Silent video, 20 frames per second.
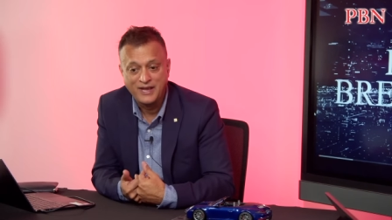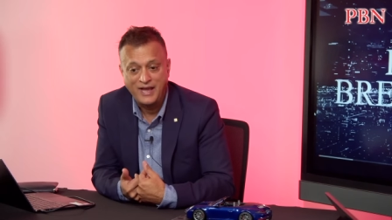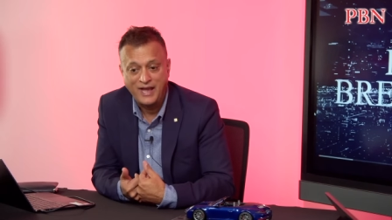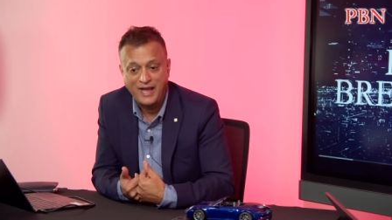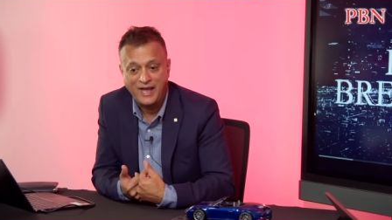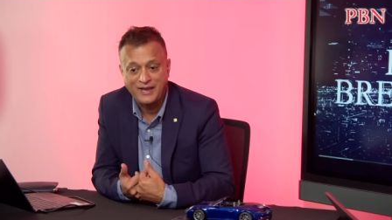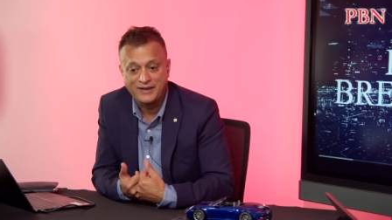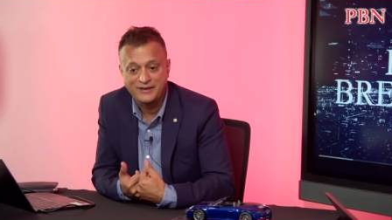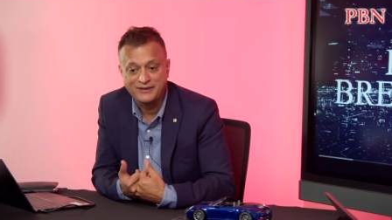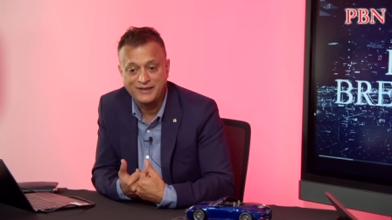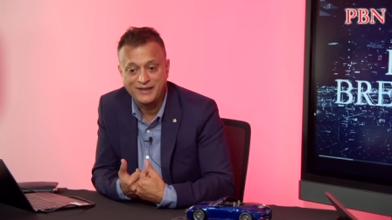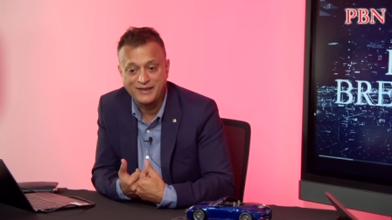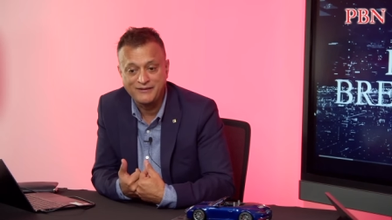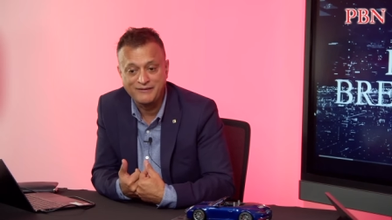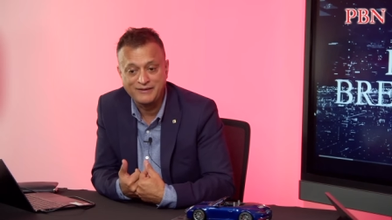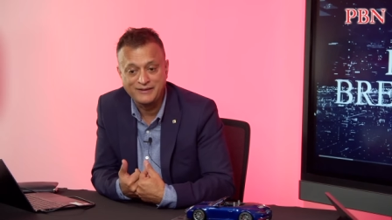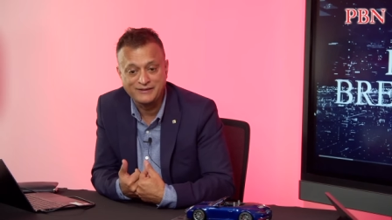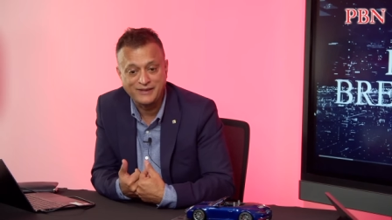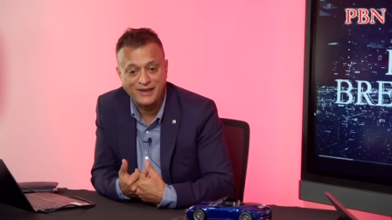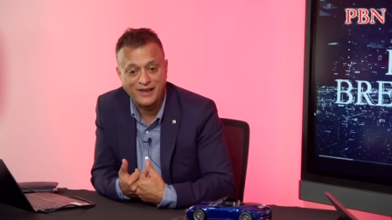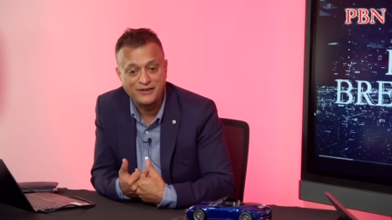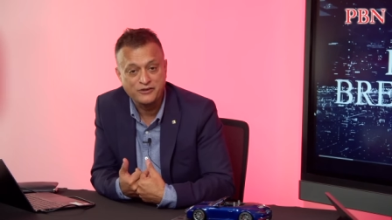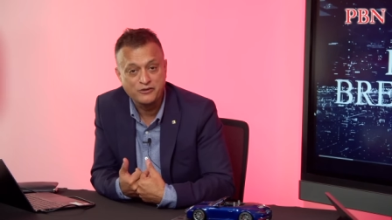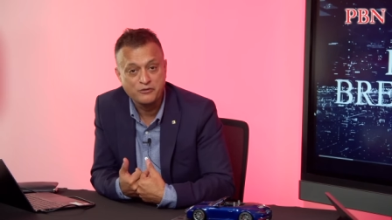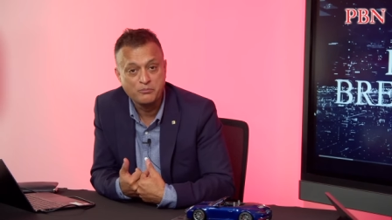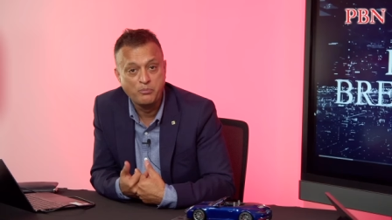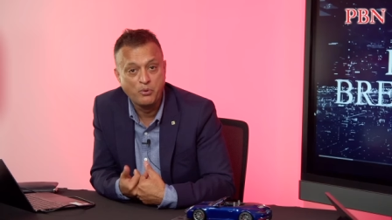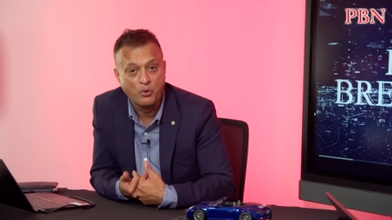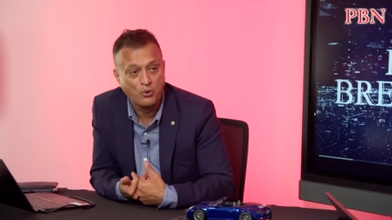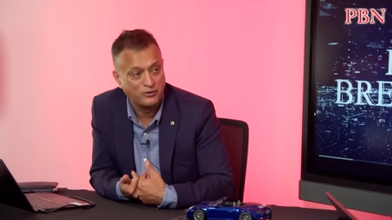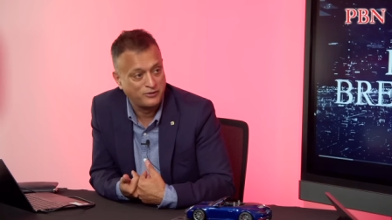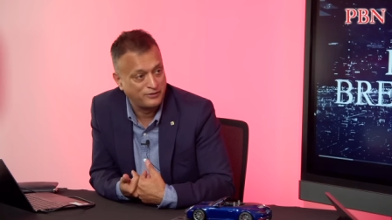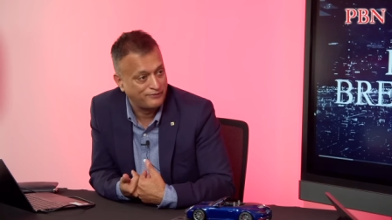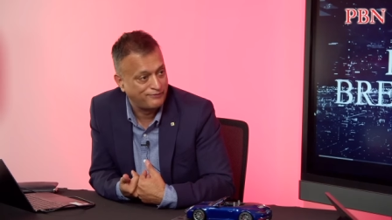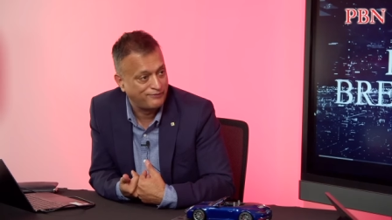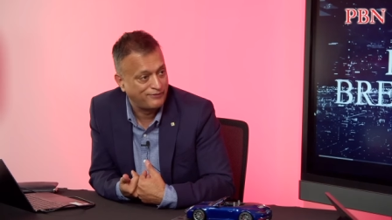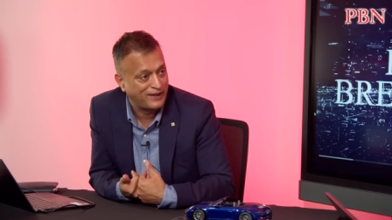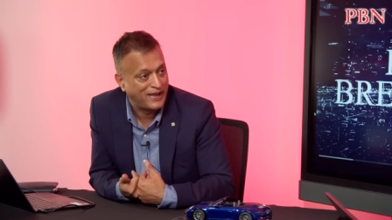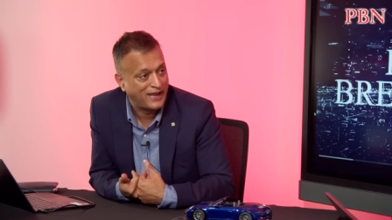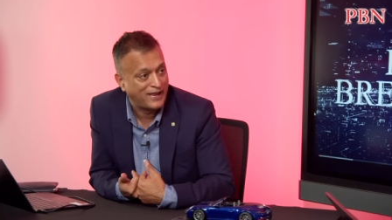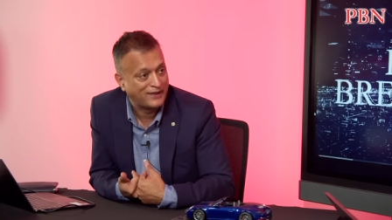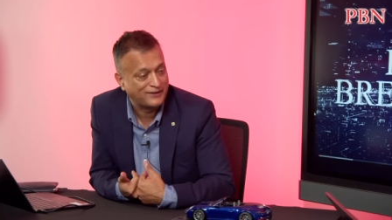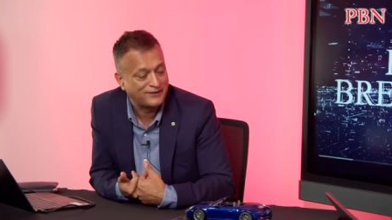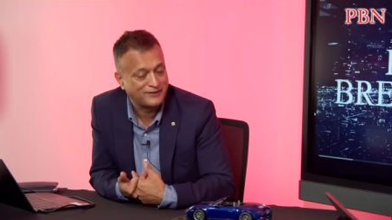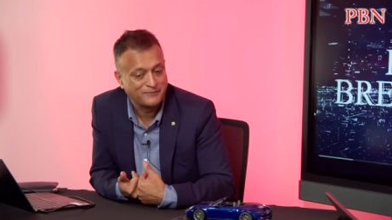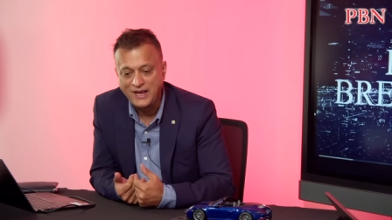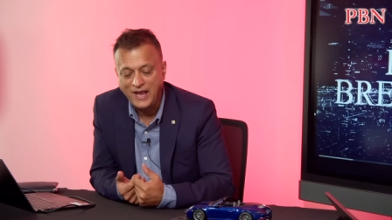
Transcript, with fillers: and there is, and you bought a flat